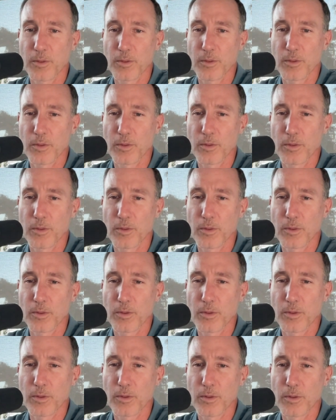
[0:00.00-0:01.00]

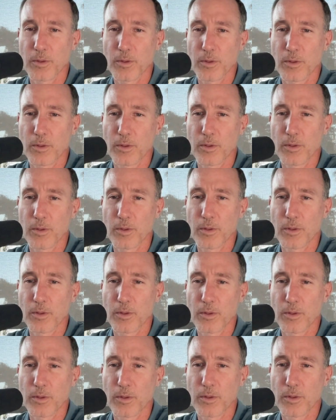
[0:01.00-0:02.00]

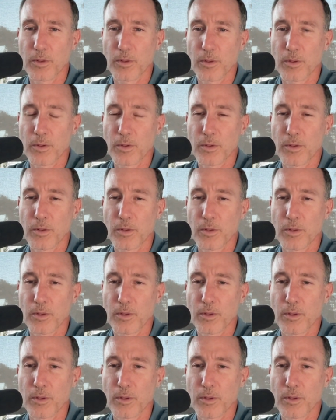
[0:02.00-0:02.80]
[no speech]